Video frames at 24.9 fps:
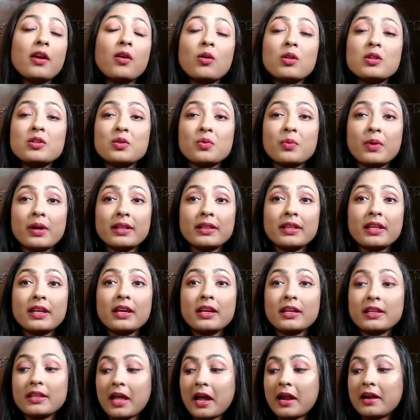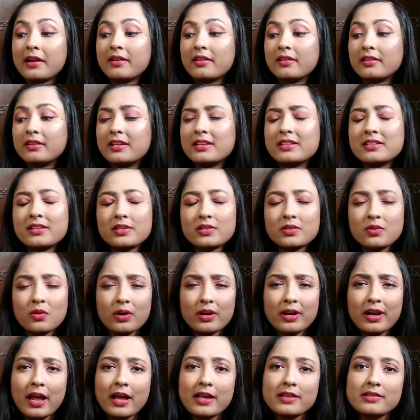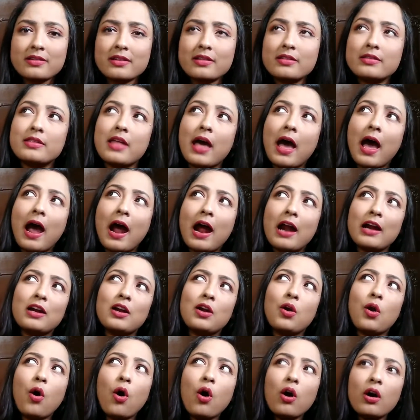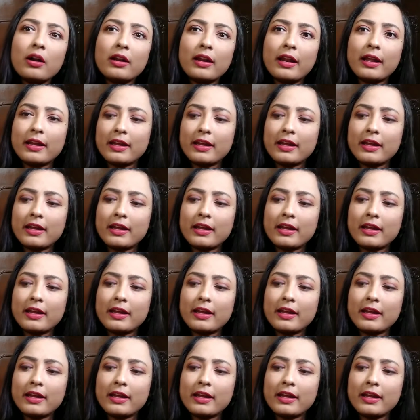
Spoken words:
also one thing that this does not last that long.